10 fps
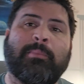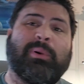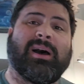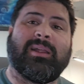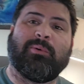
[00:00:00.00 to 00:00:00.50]

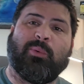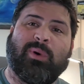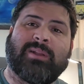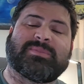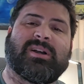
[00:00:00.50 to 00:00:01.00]
But
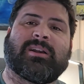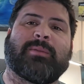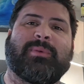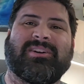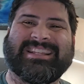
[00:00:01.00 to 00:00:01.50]
what I'm talking
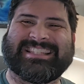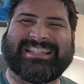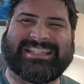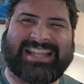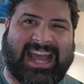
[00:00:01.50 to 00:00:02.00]
about is
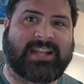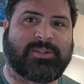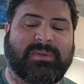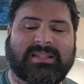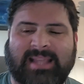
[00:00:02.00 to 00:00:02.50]

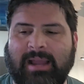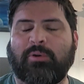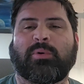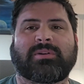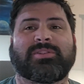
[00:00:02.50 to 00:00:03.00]
detachments. How it
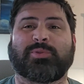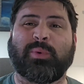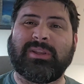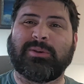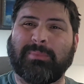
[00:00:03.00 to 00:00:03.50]
works is
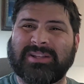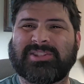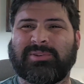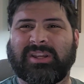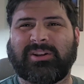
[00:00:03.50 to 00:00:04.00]
when you're
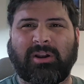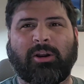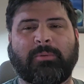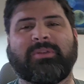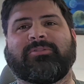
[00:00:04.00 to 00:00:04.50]
mustering your
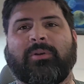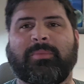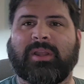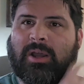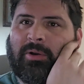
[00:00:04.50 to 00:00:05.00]
army from
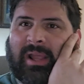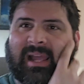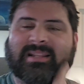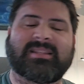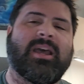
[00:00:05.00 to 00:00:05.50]
the
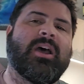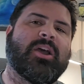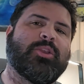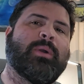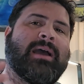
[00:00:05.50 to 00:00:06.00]
Codex,
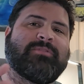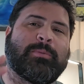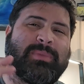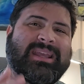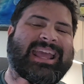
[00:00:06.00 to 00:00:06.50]
you have to
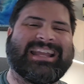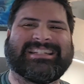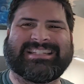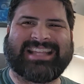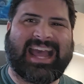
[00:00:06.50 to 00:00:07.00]
pick a
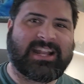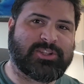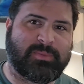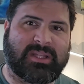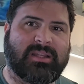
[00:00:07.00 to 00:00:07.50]

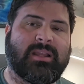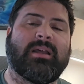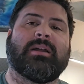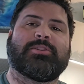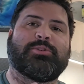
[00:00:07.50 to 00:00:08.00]
detachment
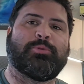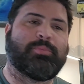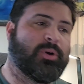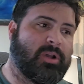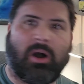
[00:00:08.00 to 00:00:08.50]
to
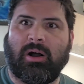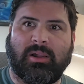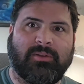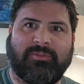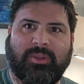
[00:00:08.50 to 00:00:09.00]
put
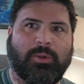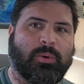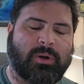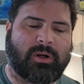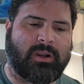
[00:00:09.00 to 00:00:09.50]
all of
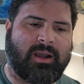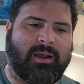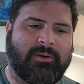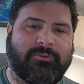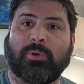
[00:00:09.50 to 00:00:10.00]
your
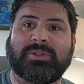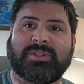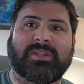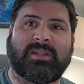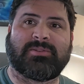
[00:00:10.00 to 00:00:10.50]

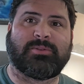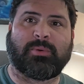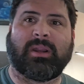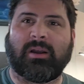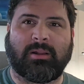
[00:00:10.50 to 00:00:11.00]
forces into,
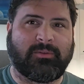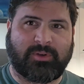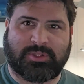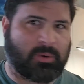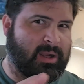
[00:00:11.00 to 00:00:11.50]
right? All of
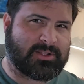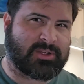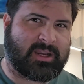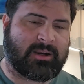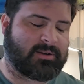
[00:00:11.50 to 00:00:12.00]
your squads,
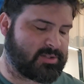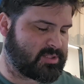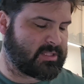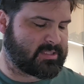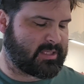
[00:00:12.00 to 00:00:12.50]
your characters,
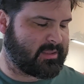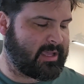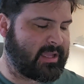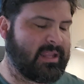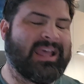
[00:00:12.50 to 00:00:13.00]
things like
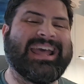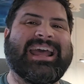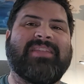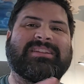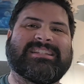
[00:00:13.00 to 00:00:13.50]
that.
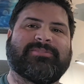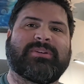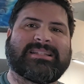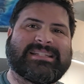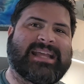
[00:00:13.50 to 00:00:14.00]
And the
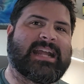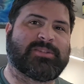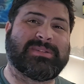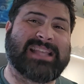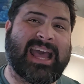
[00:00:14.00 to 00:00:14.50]
different
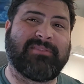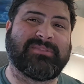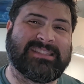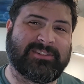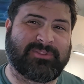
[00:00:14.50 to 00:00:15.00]
detachments
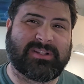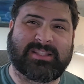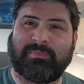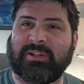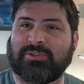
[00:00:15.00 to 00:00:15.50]
have different
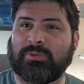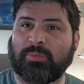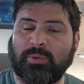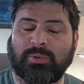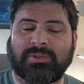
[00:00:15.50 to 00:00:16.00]
special
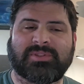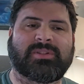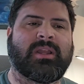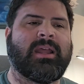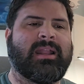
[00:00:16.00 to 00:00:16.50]

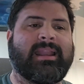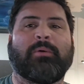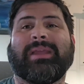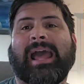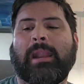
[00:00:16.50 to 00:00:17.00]
rules. Now,
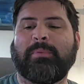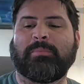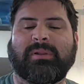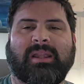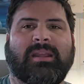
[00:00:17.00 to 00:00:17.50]
we had
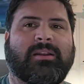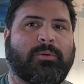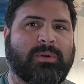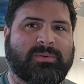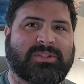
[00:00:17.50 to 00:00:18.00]
been playing under
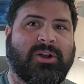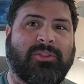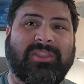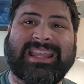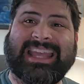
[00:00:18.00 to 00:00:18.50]
what was
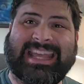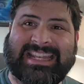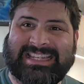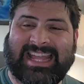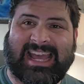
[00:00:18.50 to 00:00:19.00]
called the
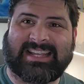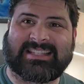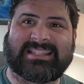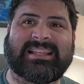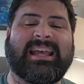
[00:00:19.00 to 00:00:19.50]

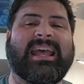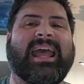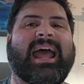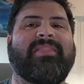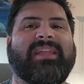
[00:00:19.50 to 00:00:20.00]
Index,
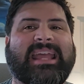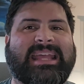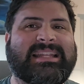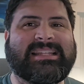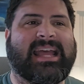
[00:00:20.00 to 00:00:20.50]
and the
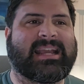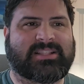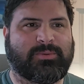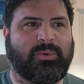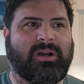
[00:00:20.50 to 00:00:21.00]

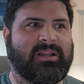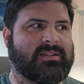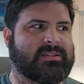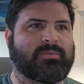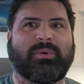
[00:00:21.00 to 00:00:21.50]
Index
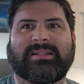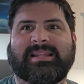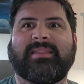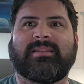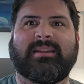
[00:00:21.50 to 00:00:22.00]
was when
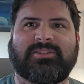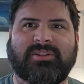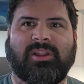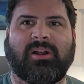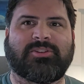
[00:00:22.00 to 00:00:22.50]
10th
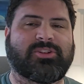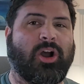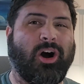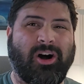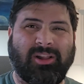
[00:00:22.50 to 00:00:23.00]
edition launched,
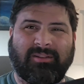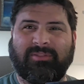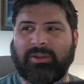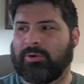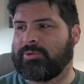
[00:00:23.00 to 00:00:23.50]
all of
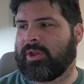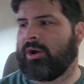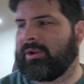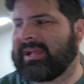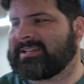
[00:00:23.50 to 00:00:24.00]
the old
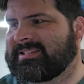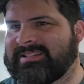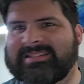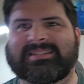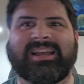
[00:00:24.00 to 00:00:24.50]

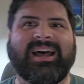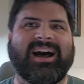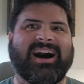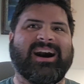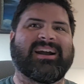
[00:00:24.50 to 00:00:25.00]
codexes
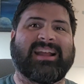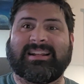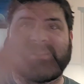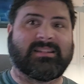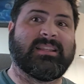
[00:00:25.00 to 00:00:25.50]

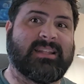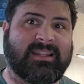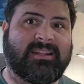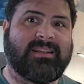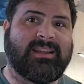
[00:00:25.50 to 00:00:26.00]
got
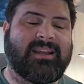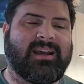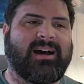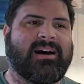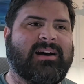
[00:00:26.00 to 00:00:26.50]
deleted,
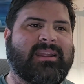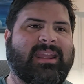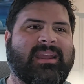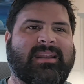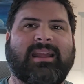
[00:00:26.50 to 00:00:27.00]

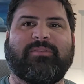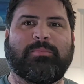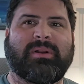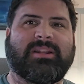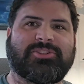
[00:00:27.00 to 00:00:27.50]
and
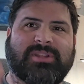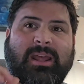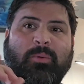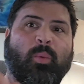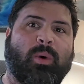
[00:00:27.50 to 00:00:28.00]
everybody just
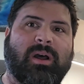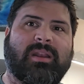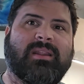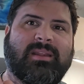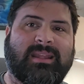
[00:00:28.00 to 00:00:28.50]
had
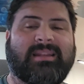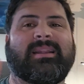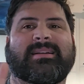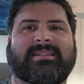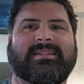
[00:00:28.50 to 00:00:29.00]
one
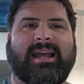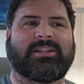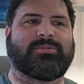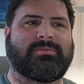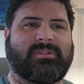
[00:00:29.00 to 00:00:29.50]
Index
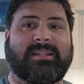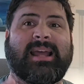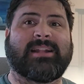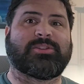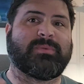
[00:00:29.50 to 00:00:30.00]

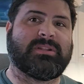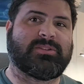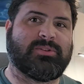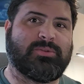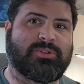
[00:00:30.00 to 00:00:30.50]
detachment
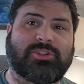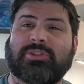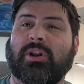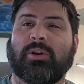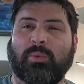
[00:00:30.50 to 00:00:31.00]
to
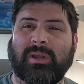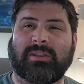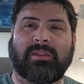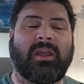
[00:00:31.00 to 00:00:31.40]
start with.